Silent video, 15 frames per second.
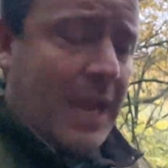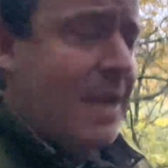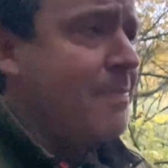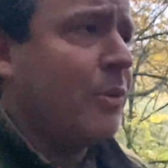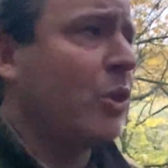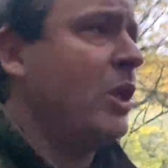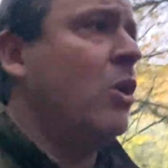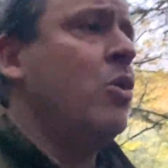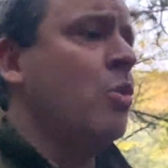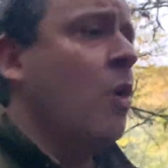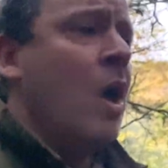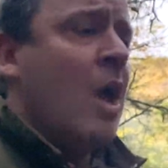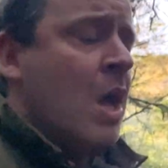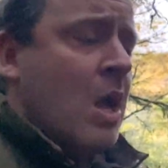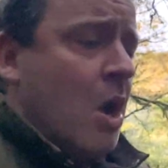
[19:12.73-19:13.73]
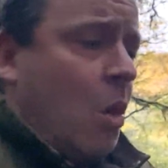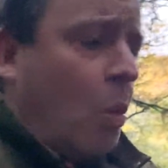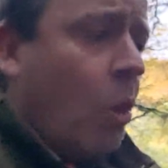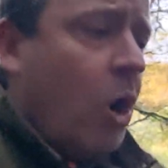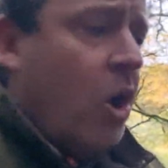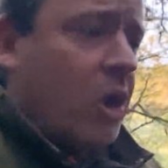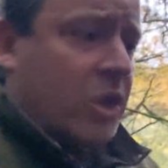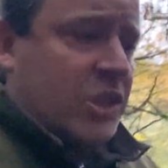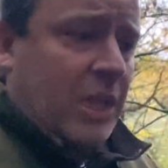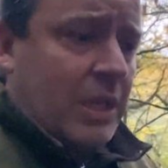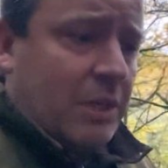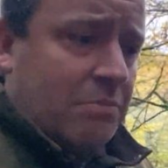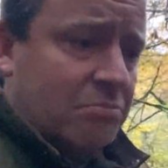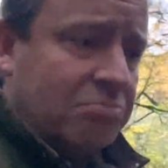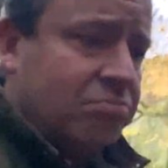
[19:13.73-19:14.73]
Anybody who works
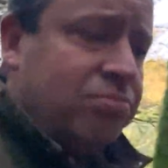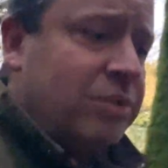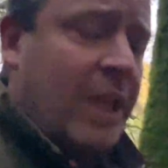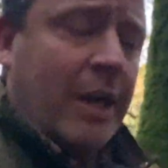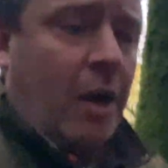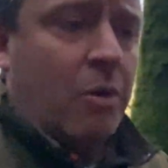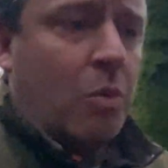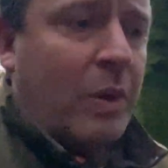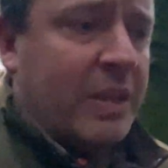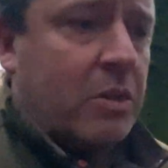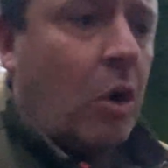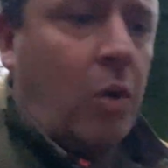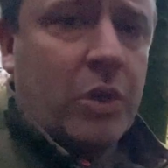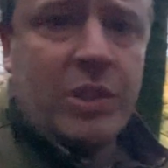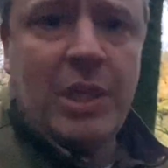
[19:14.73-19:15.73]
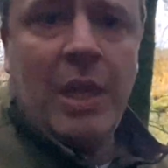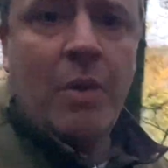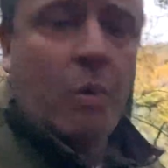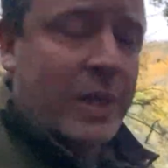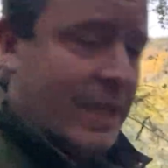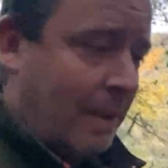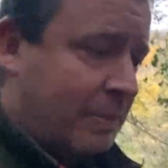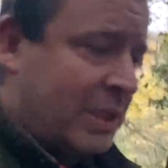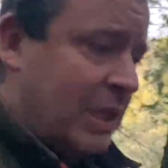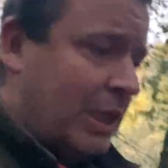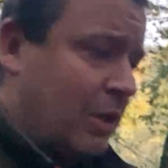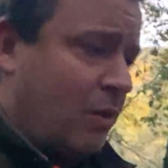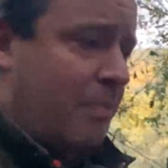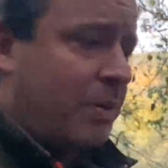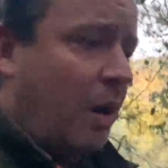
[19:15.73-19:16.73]
in, you know, with dogs with that
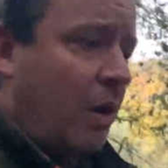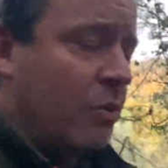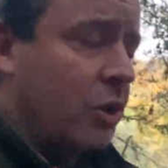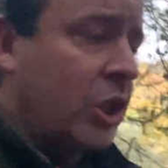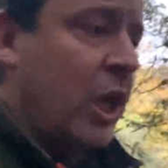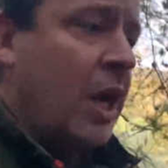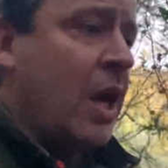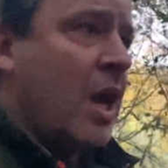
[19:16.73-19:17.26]
particular approach,